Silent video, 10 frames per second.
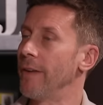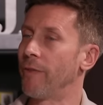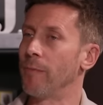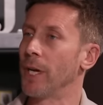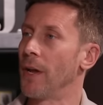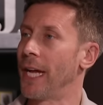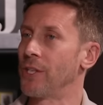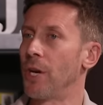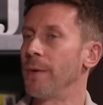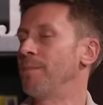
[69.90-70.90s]
it, from
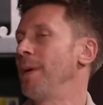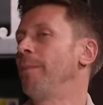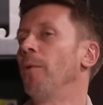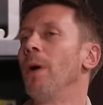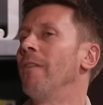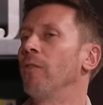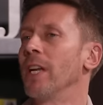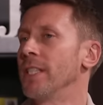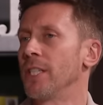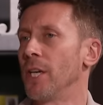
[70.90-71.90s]
Garnacho, his people, whoever
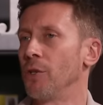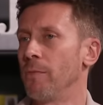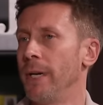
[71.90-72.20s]
runs his social